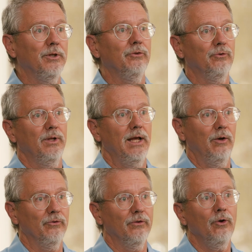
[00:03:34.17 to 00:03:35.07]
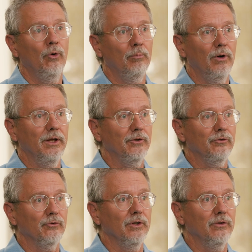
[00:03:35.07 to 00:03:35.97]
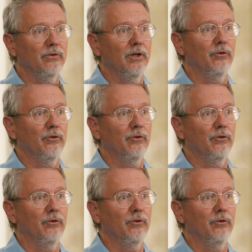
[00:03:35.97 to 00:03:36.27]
pleased to announce that Homeboy Industries